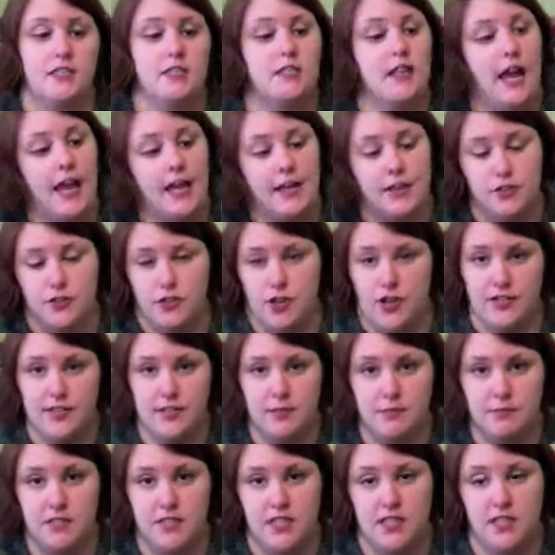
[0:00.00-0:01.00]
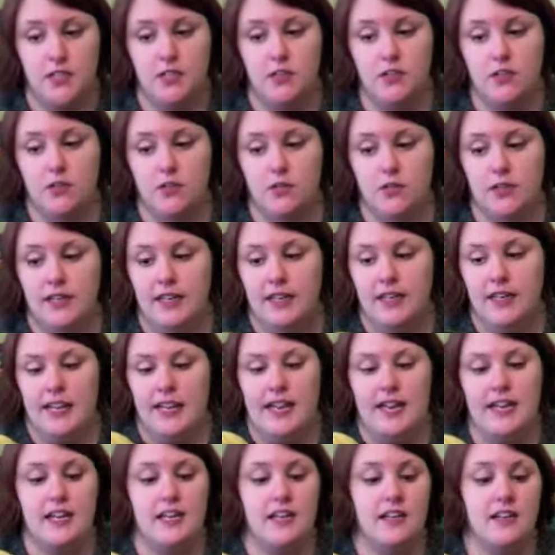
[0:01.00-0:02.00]
I can try something new.
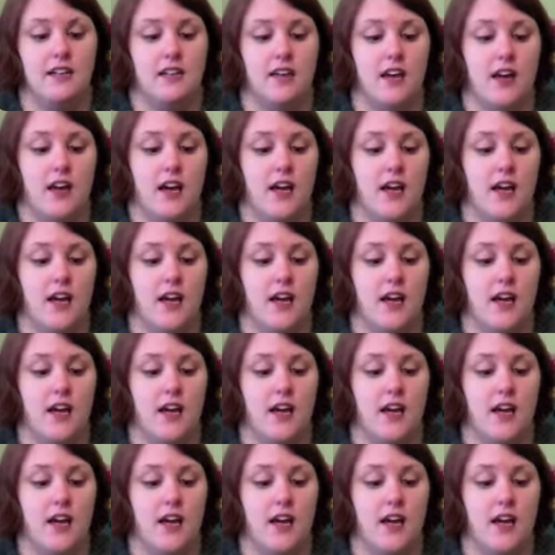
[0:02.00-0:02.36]
And